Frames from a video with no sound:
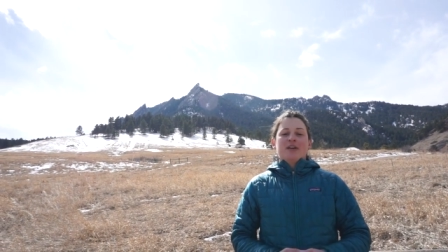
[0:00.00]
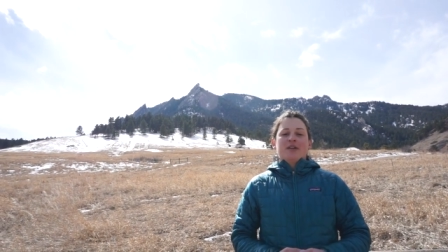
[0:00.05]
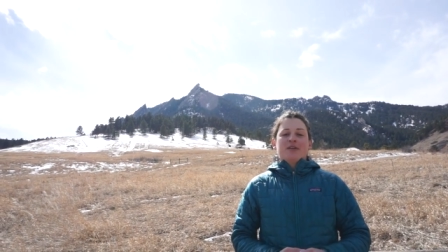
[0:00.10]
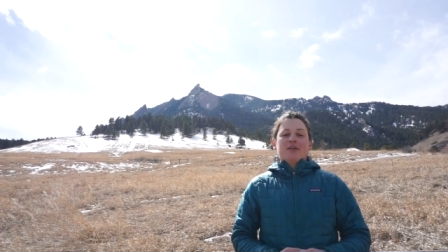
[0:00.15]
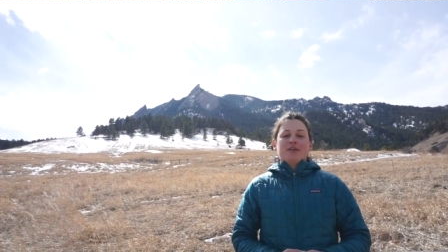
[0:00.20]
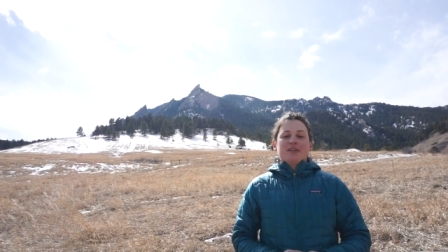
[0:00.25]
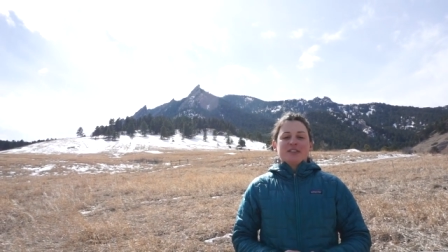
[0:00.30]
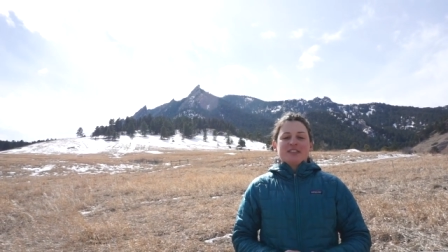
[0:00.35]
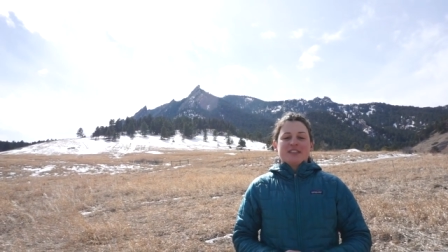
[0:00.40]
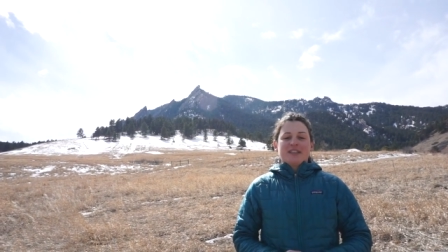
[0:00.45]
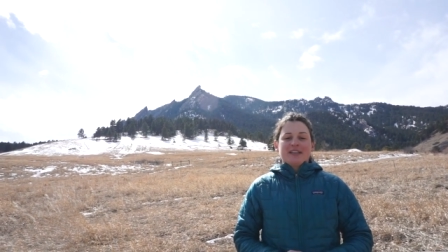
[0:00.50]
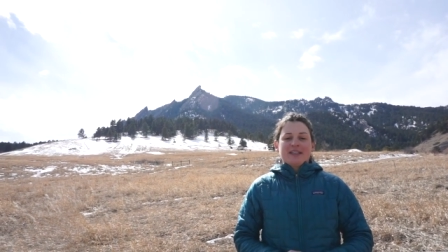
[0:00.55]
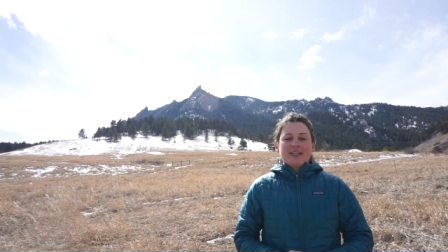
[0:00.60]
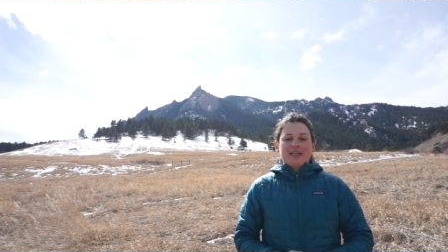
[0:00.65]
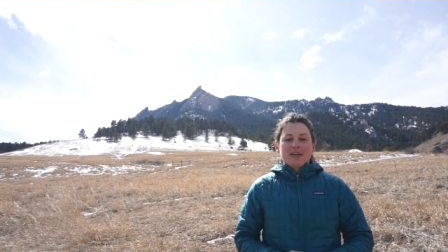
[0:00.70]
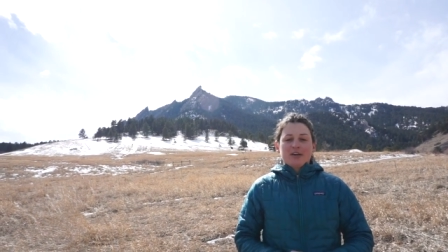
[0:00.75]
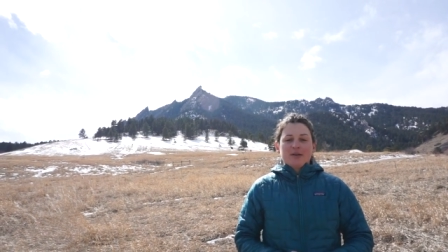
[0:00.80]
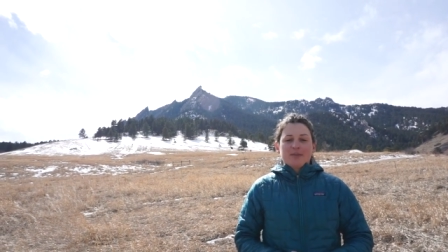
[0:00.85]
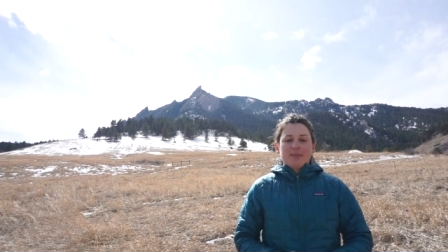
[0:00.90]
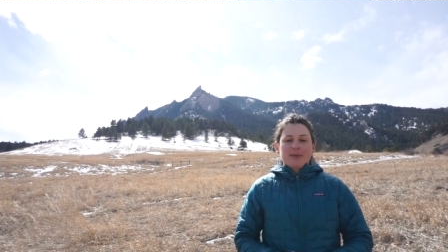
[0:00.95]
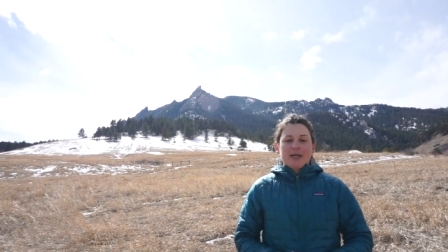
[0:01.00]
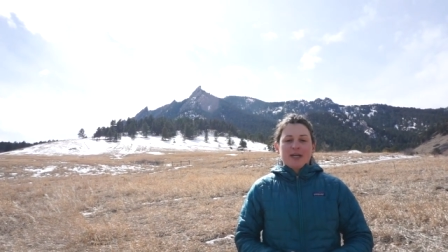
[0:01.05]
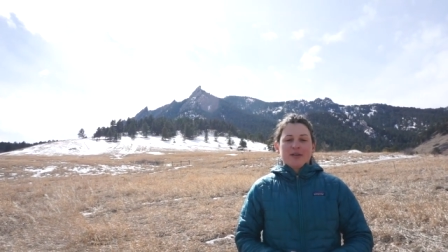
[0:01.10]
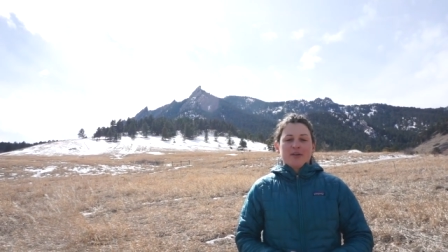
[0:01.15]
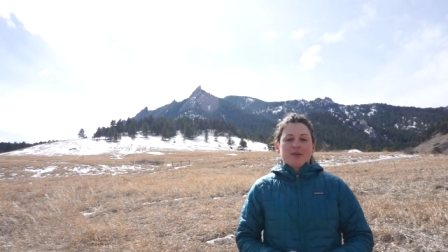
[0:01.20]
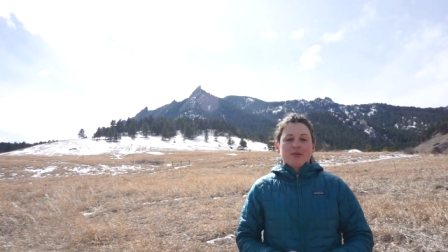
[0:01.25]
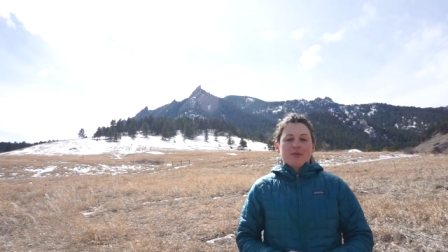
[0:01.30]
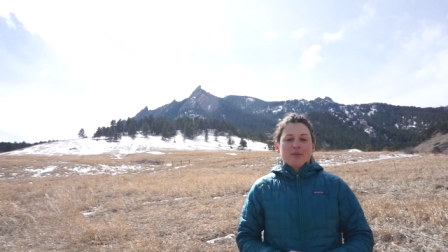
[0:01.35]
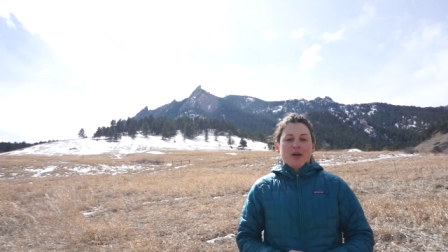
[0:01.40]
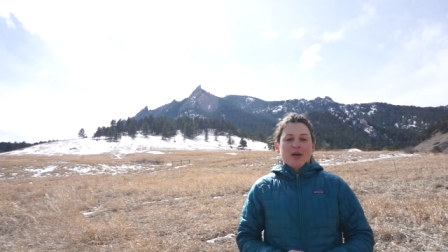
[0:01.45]
known as the Laramide
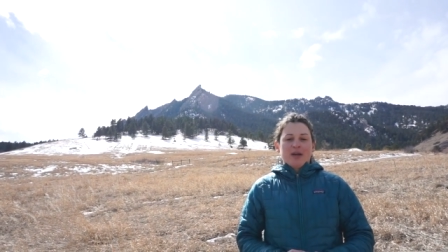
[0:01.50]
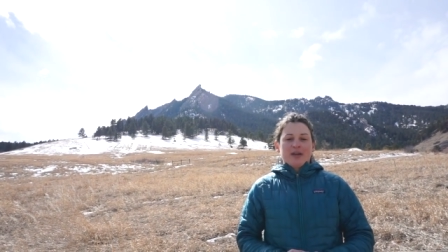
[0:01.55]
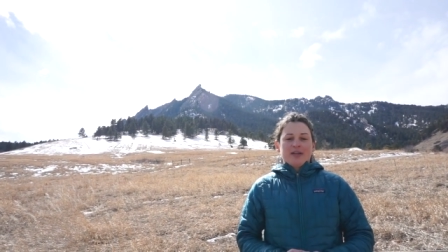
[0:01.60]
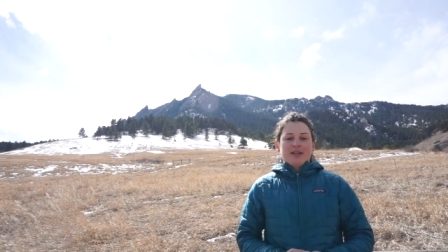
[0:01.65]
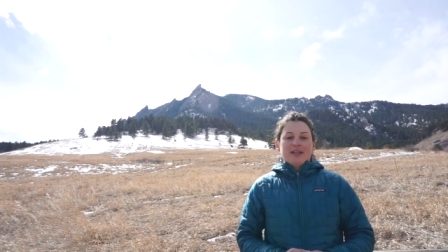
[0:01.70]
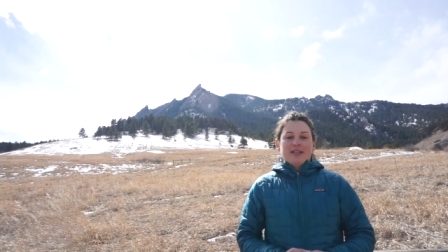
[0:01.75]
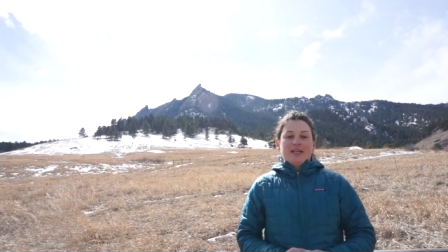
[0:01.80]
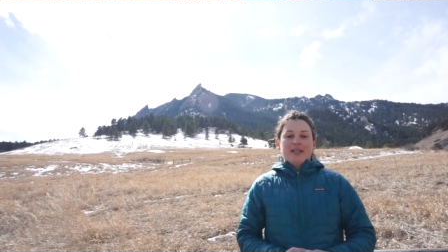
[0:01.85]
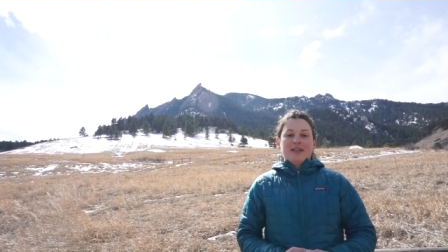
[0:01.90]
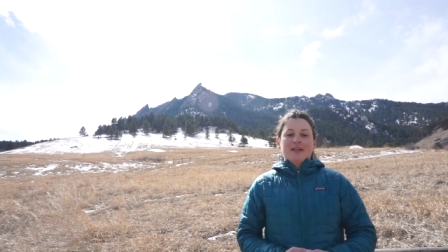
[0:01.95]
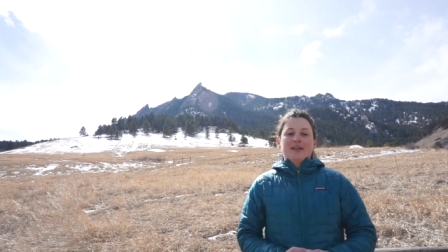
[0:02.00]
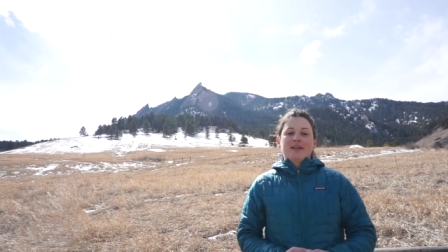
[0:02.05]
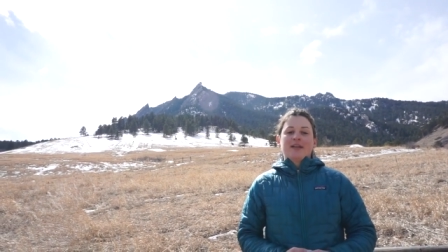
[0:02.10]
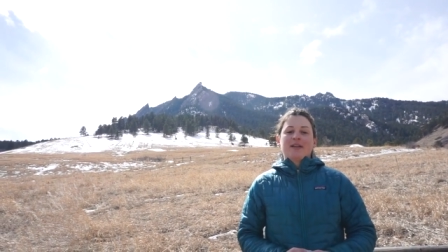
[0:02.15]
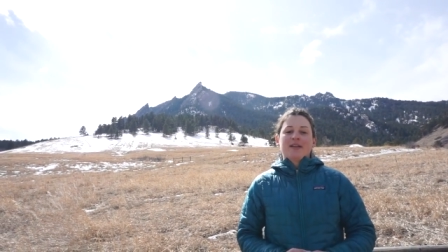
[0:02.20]
orogeny.